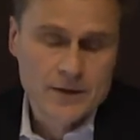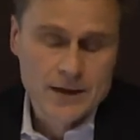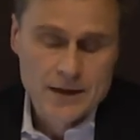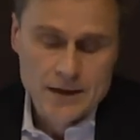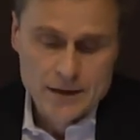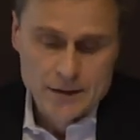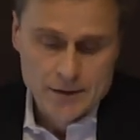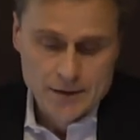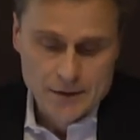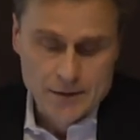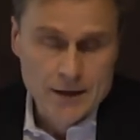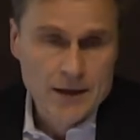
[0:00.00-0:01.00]
is a
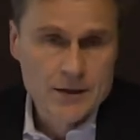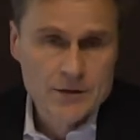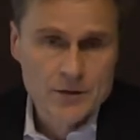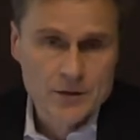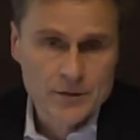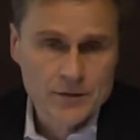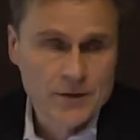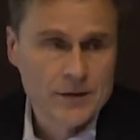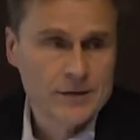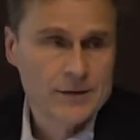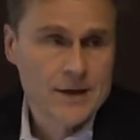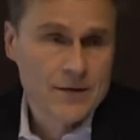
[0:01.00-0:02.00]
result of
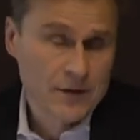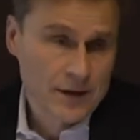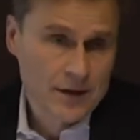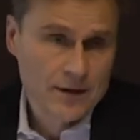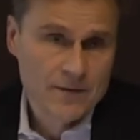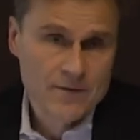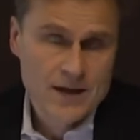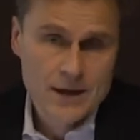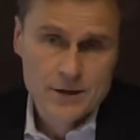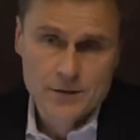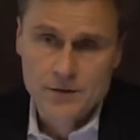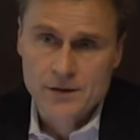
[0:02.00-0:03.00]
several
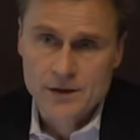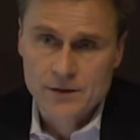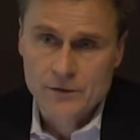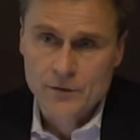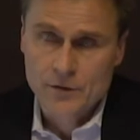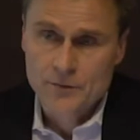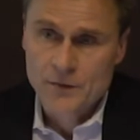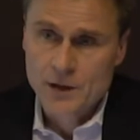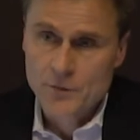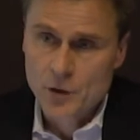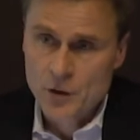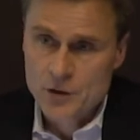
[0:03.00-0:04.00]
very successful uh,
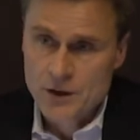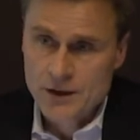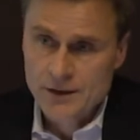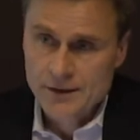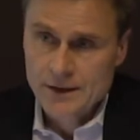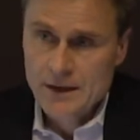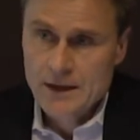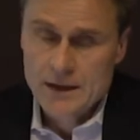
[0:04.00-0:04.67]
mergers.